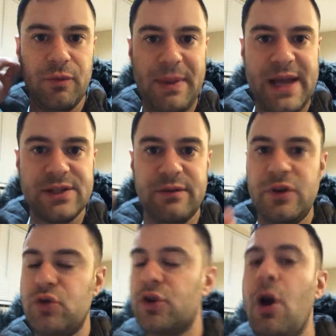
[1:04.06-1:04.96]
from past and
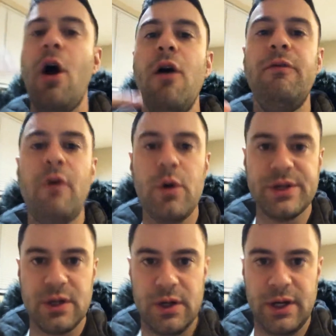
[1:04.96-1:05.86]
future.
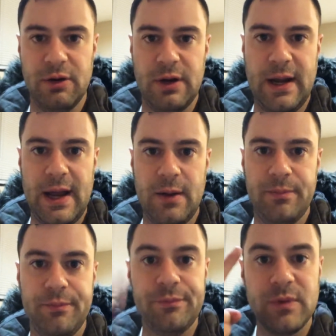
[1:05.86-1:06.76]
Focus on here and now.
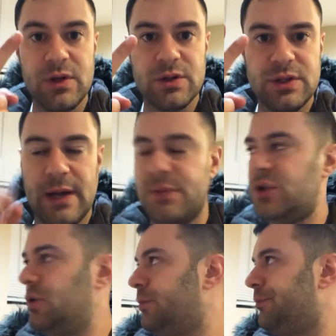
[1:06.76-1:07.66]
Step
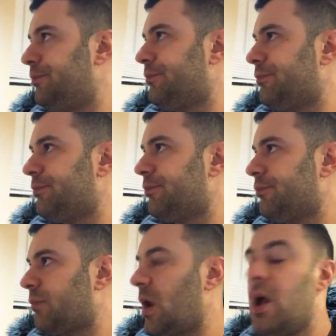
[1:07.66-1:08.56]
two.
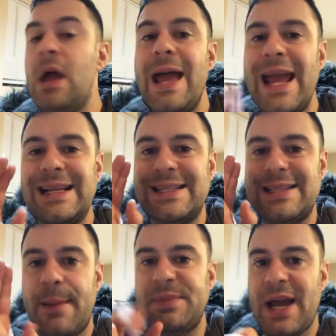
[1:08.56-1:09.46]

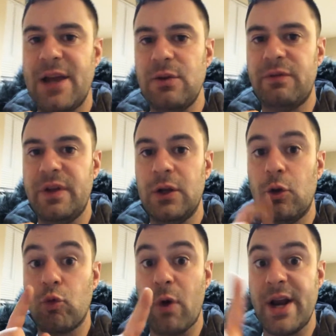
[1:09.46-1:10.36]
Accept how you
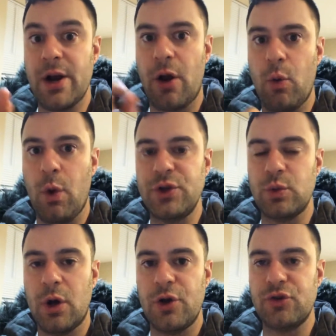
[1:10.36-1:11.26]
feel, rated on a 1
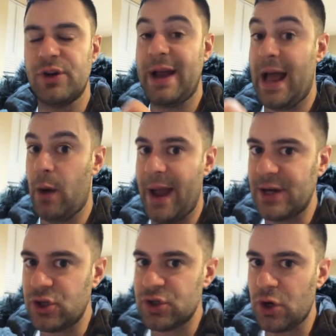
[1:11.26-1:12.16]
to 100. How
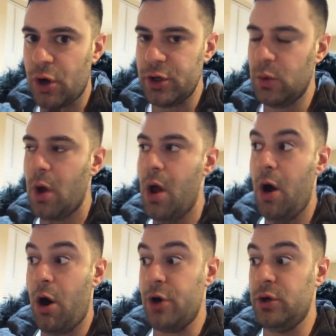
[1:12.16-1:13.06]
anxious are you?
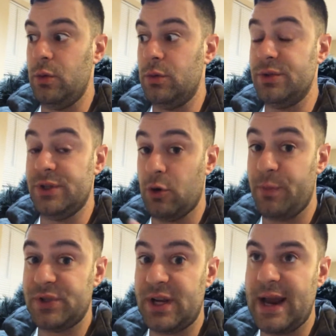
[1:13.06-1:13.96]
Are you
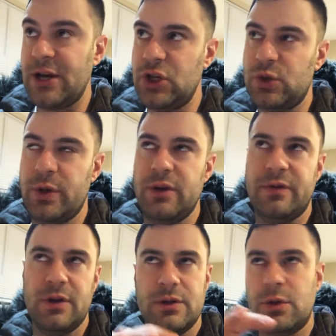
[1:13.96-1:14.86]
0% anxious? Are you
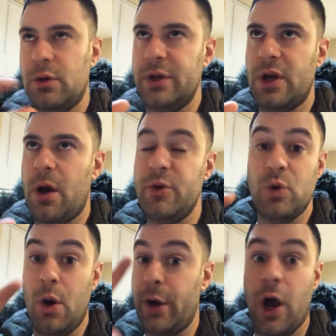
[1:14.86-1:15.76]
feeling totally calm? Are
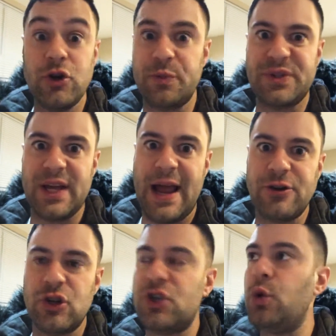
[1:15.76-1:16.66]
you 100%
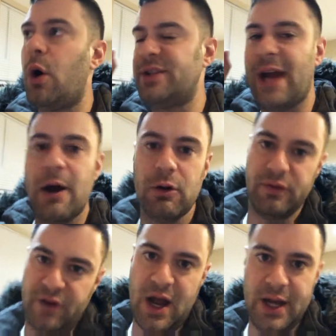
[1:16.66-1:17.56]
anxious? You are
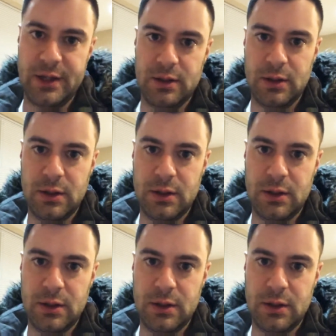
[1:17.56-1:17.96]
terrified.